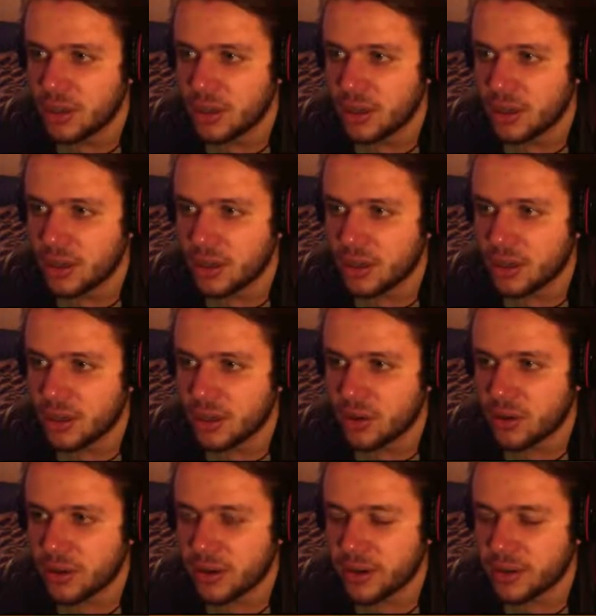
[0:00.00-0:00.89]

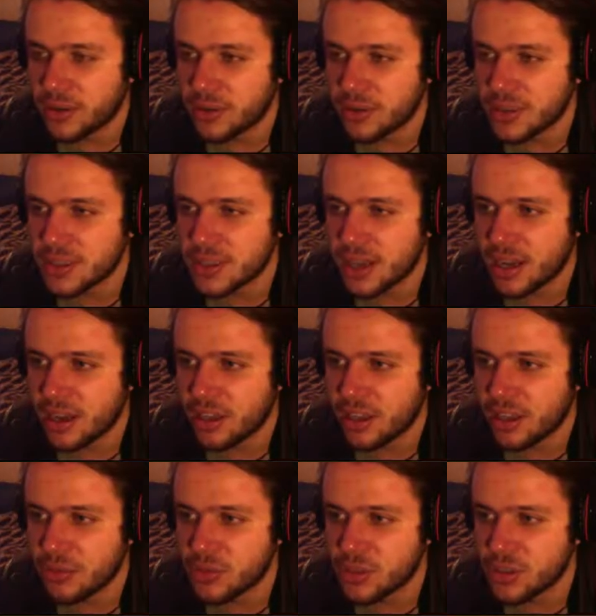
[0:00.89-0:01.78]
Uh, Ragnaros down,
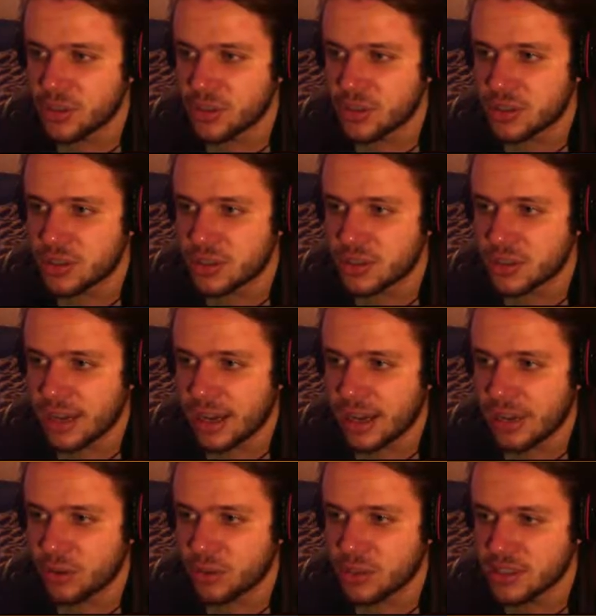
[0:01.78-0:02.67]
I'm just
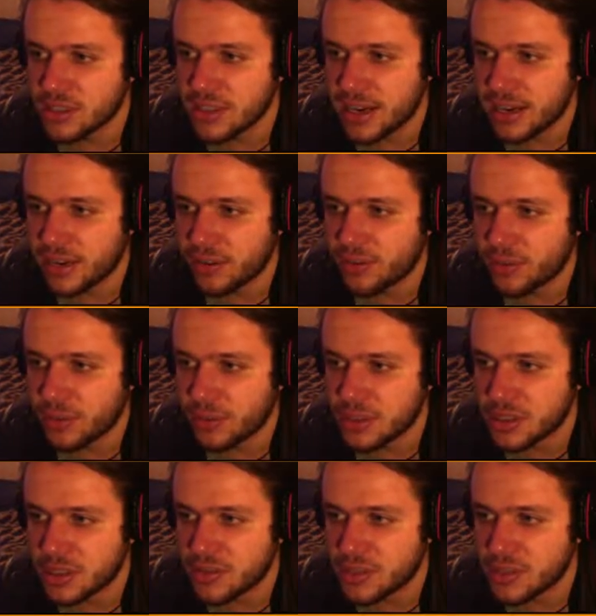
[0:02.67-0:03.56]
auto-attacking from
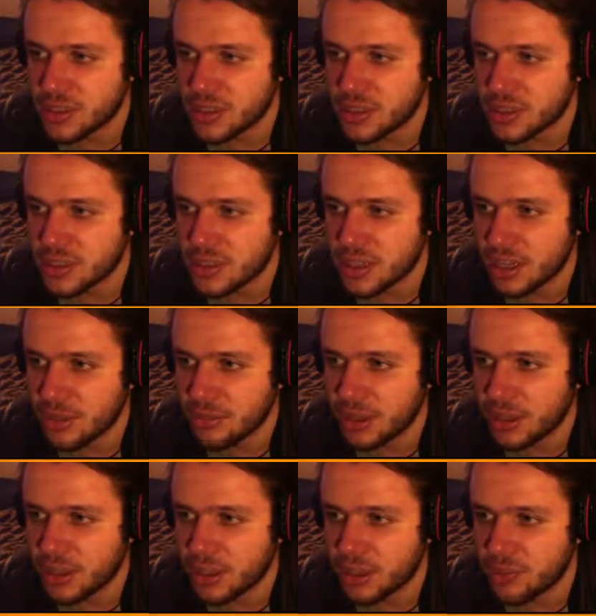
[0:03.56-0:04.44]
a safe distance, I'm
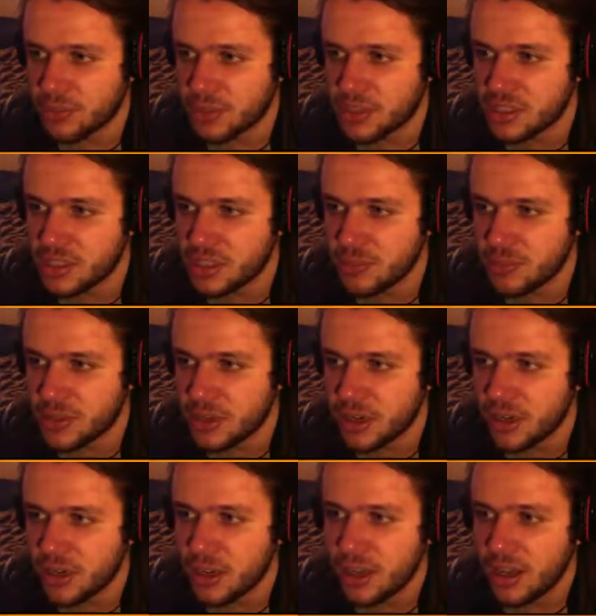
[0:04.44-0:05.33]
getting a bit deep
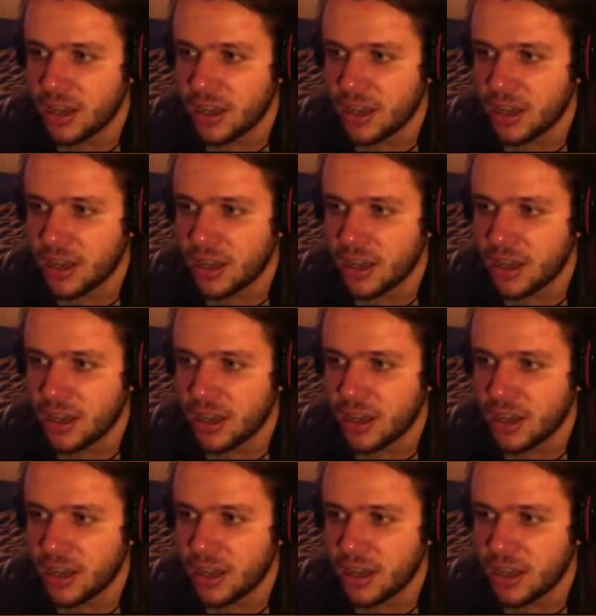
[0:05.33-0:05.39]
there.